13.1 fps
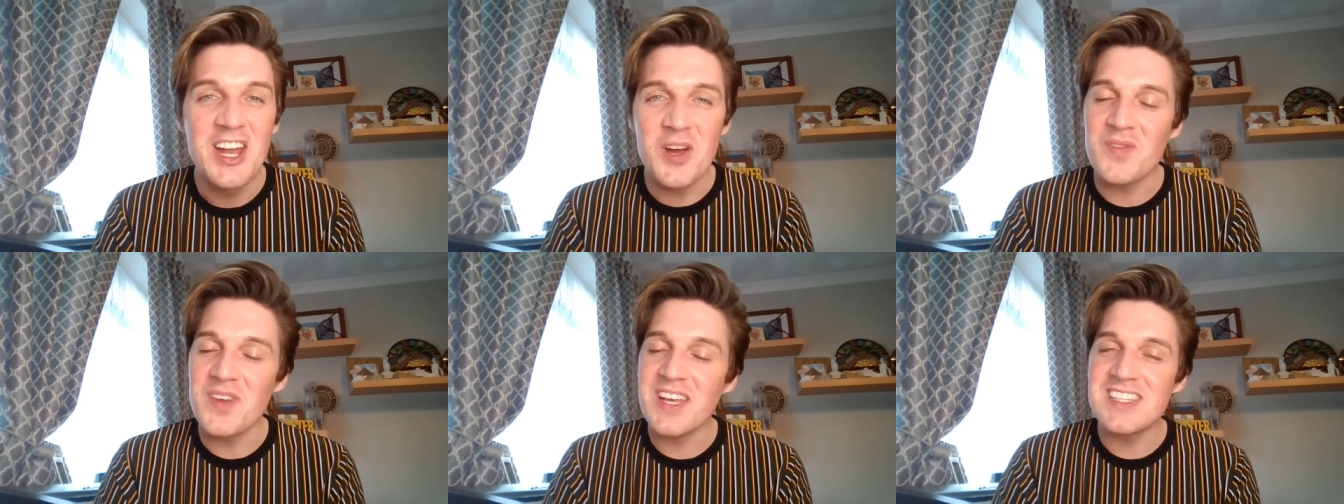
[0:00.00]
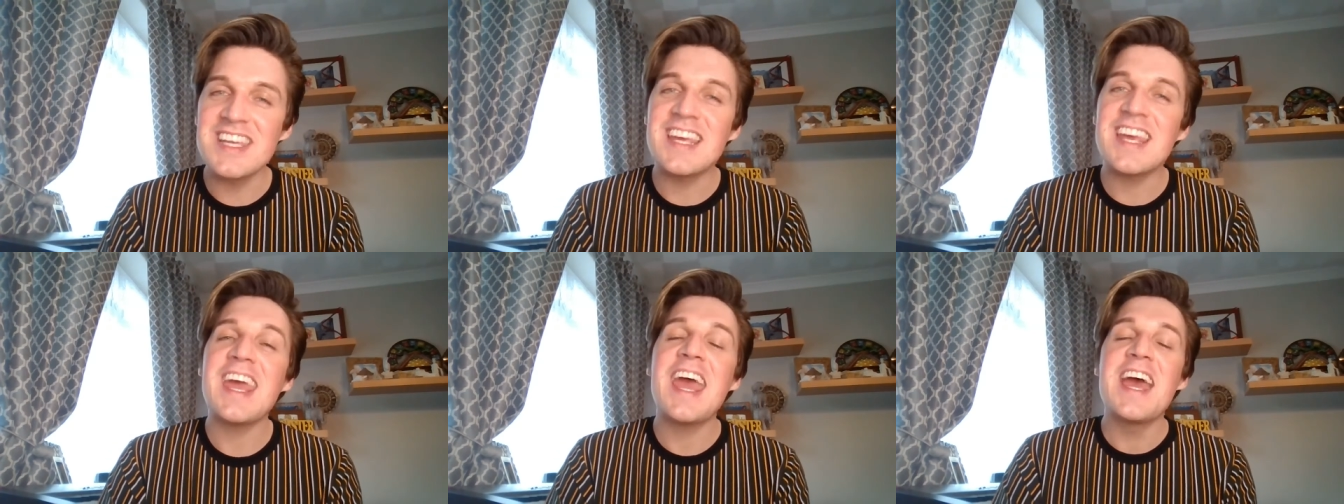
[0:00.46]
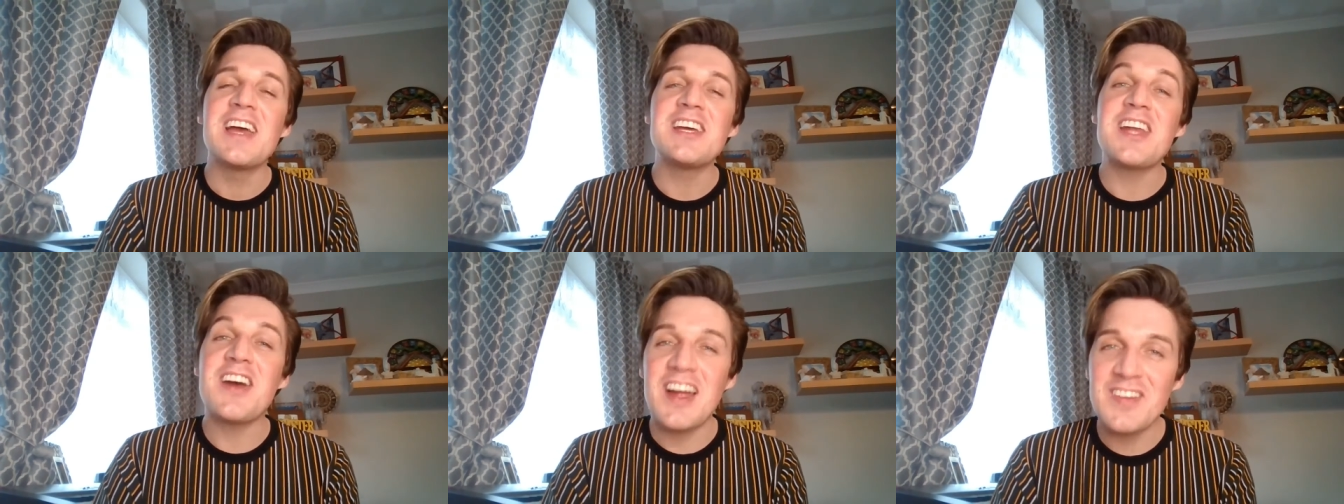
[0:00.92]
Not being cheeky,
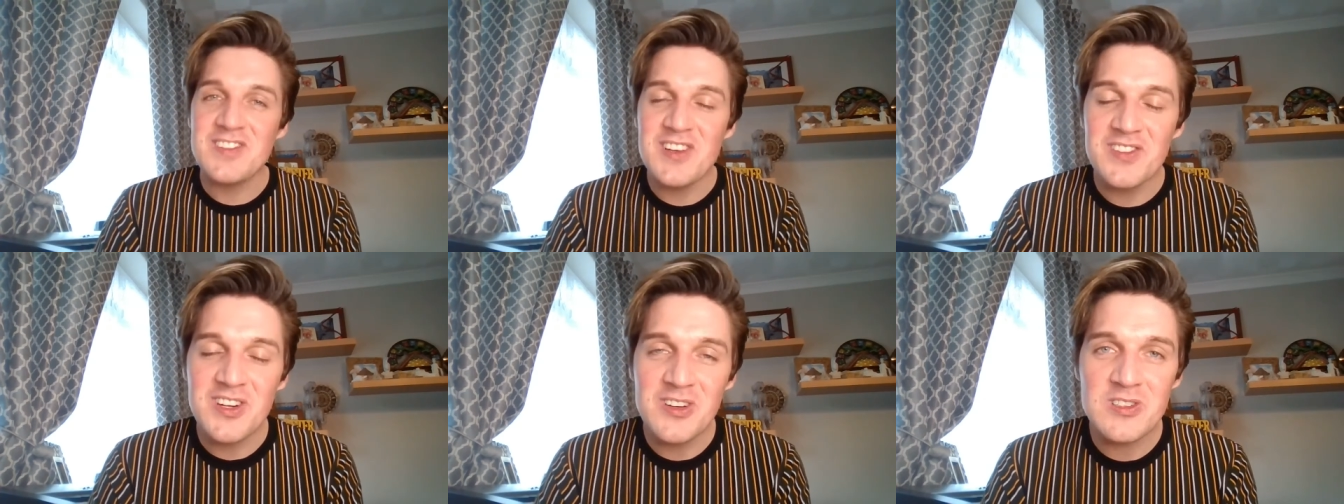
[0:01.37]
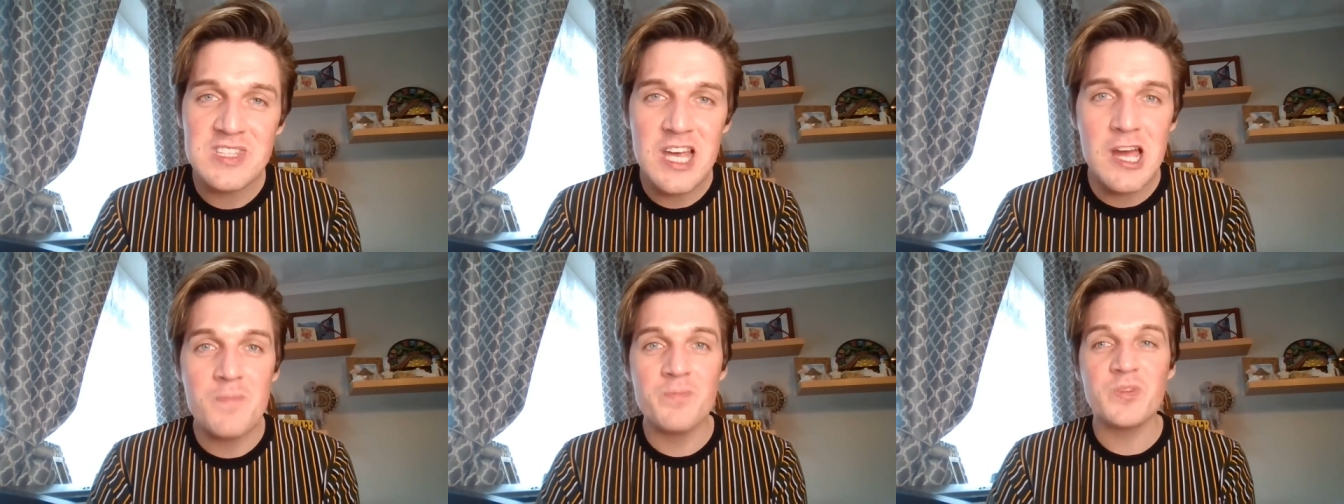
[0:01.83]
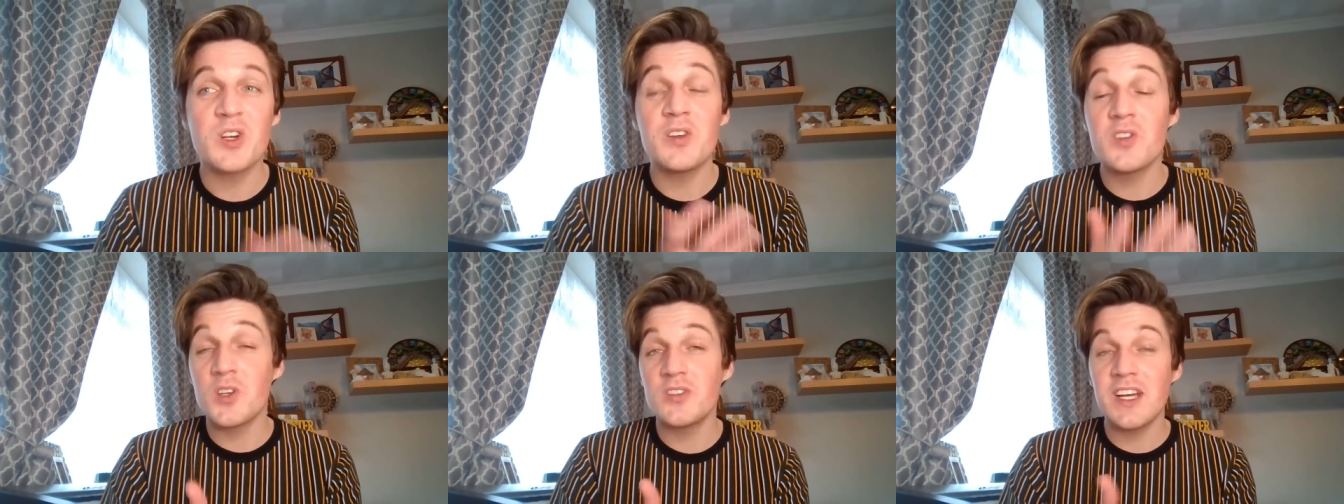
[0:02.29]
you don't have to, of course. Um, or
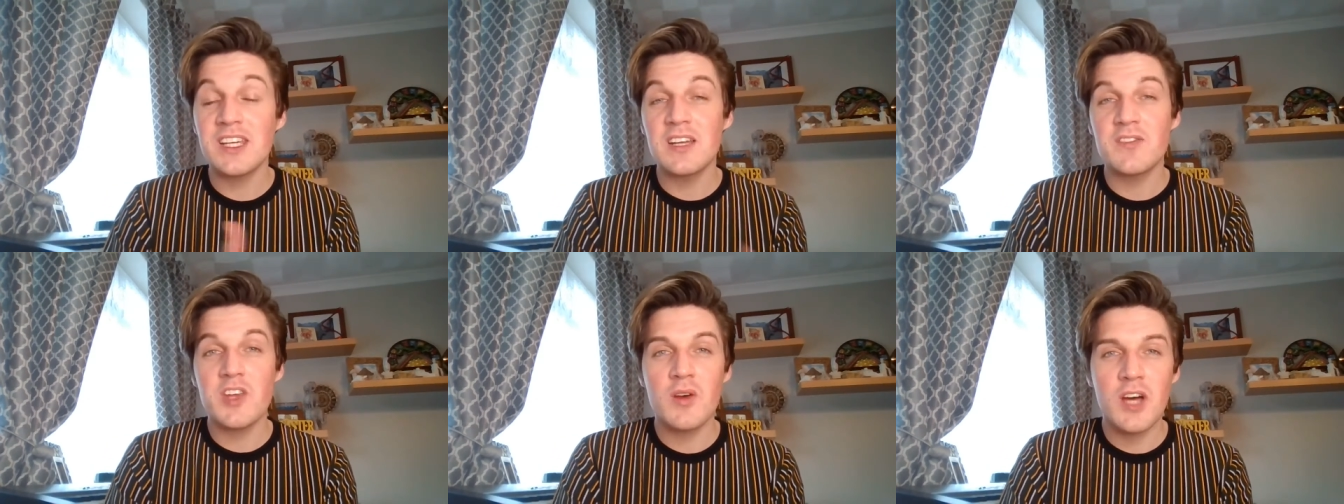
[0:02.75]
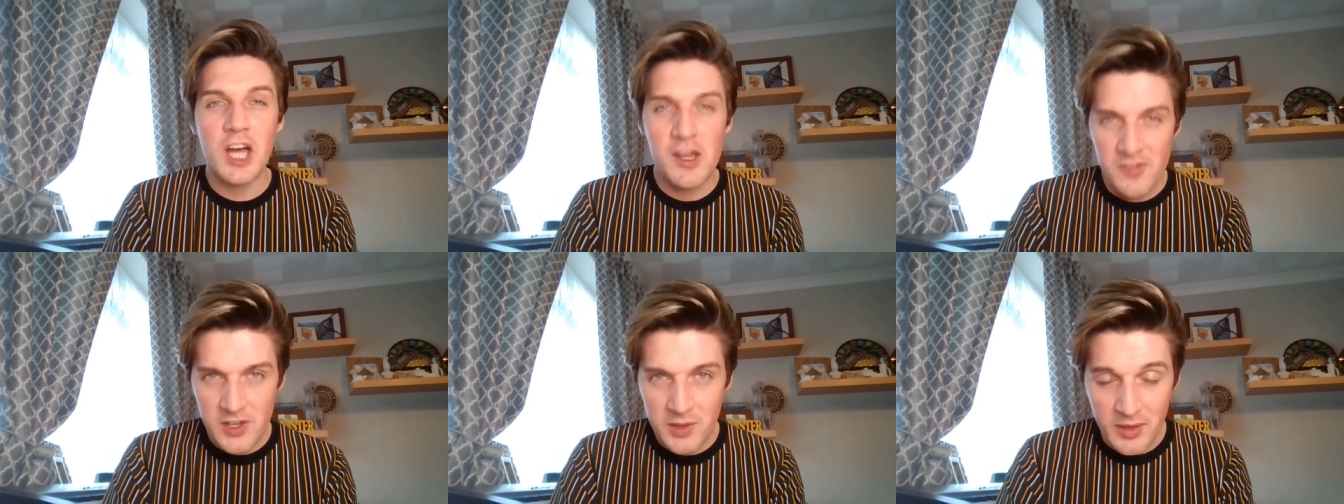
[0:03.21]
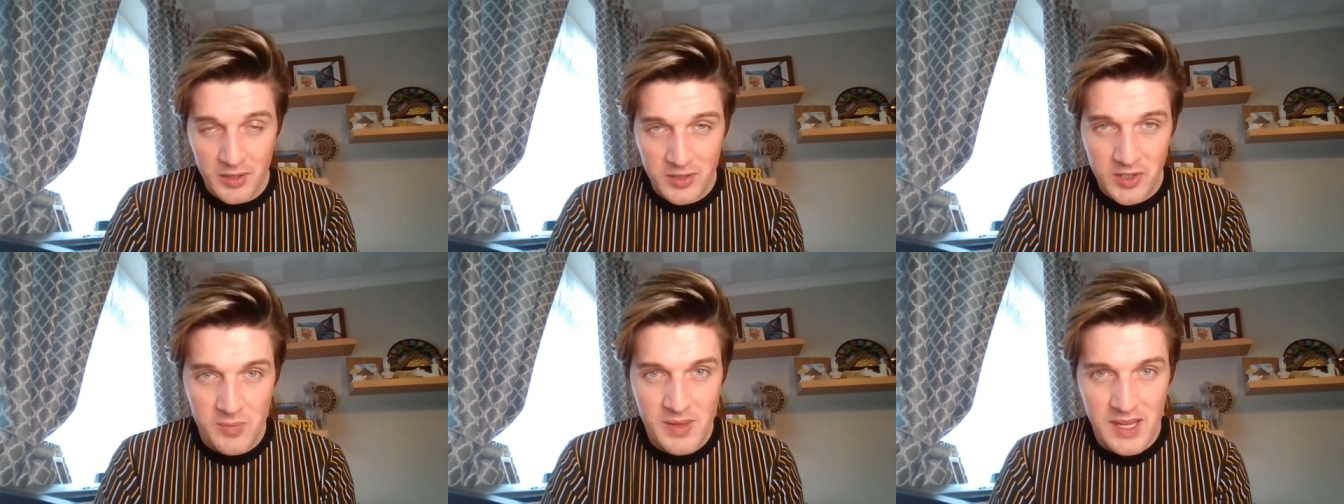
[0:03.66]
if you're a regular viewer, hopefully you
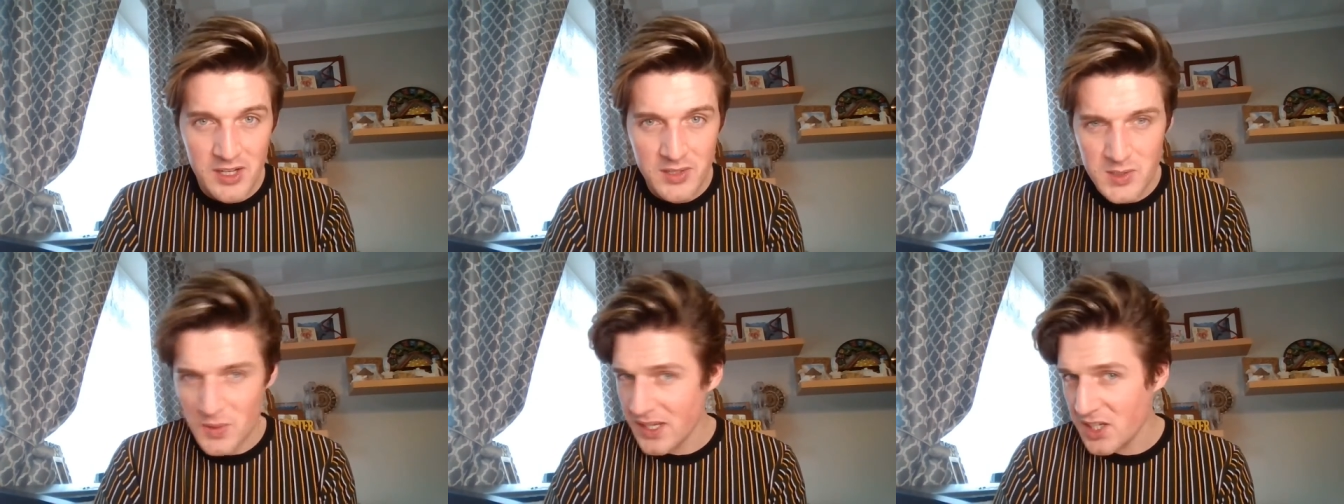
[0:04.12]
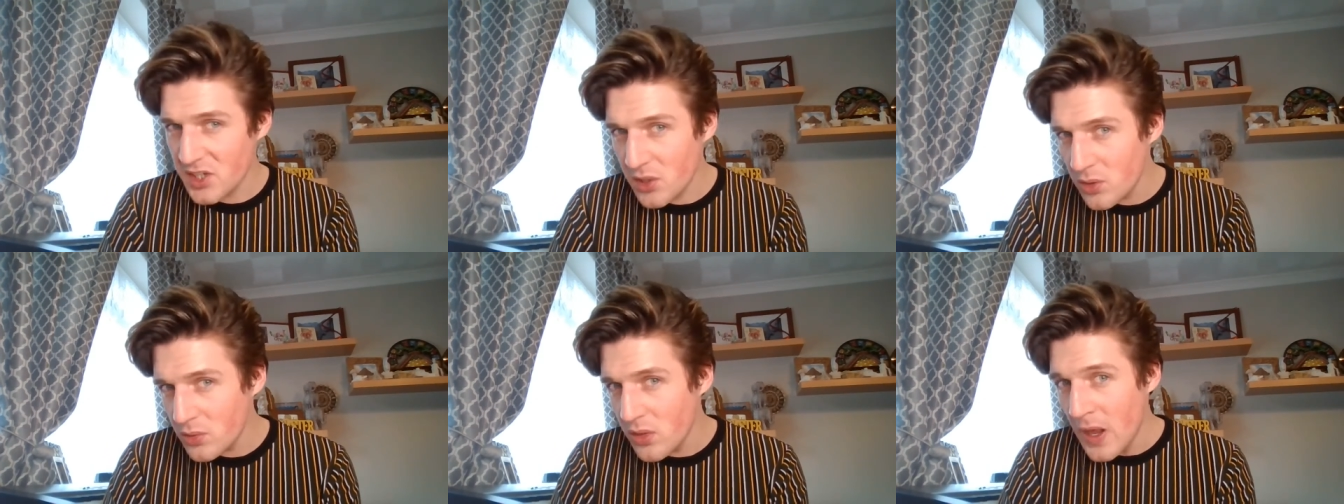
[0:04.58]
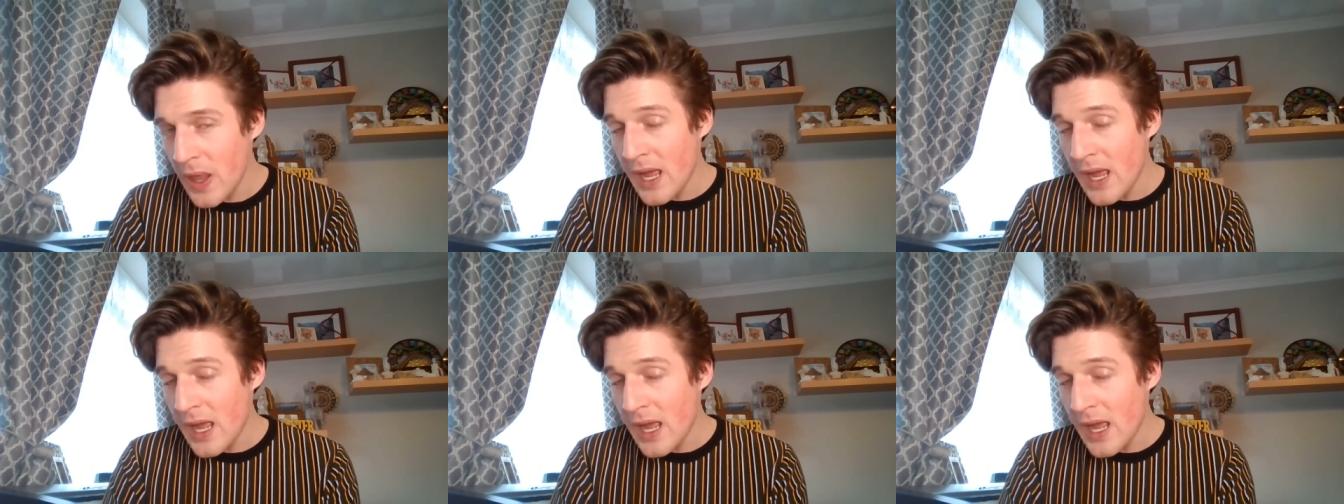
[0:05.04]
agree with me. It looks quite cool.